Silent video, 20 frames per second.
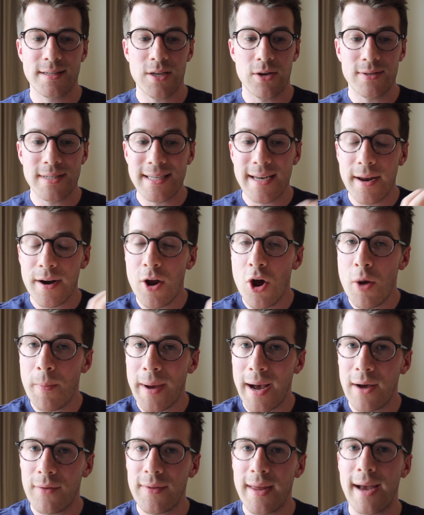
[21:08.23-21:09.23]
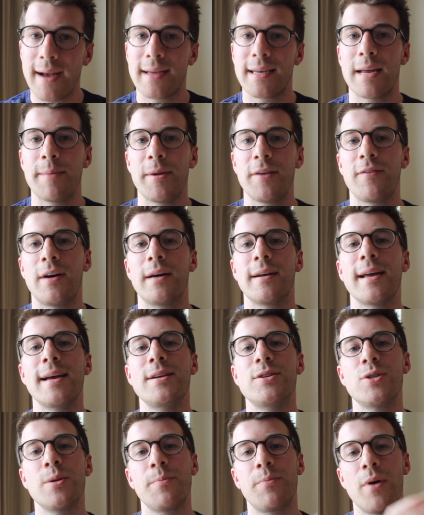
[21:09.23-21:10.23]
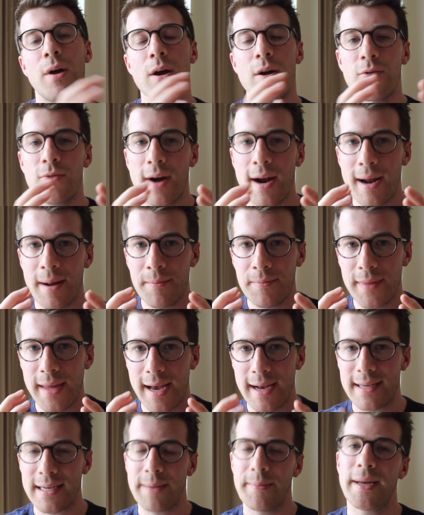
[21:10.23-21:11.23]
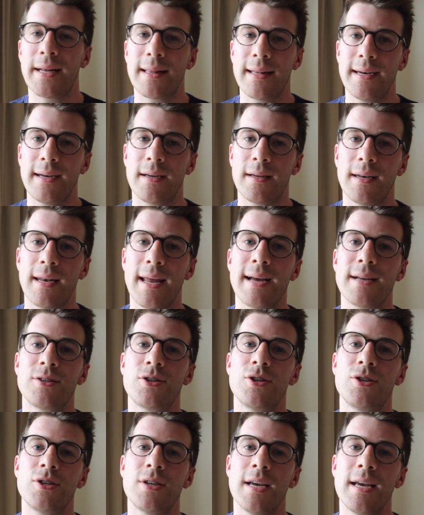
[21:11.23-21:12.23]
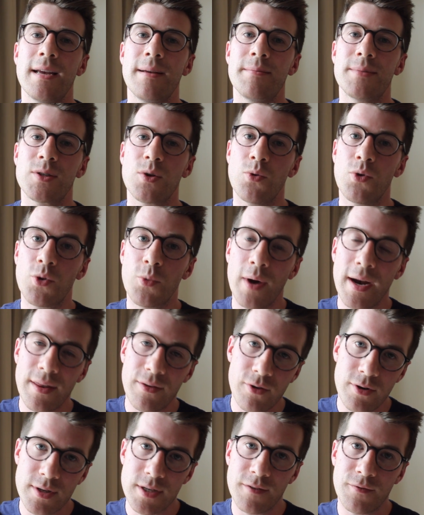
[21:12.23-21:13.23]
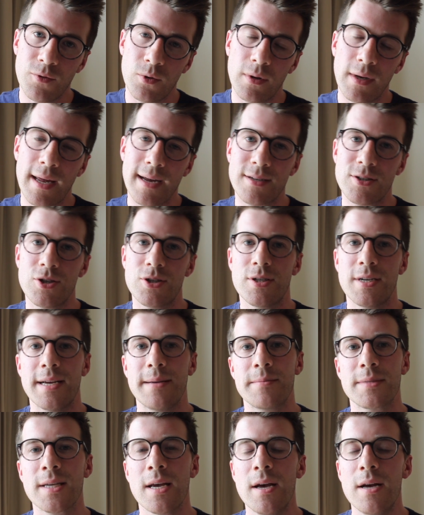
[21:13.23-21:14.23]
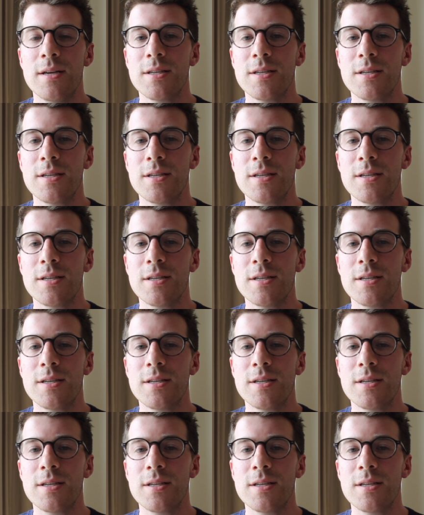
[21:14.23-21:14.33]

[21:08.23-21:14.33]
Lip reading: So did I know about the academic foundation program, the academic clinical lectureships, all the way through to full lectureships?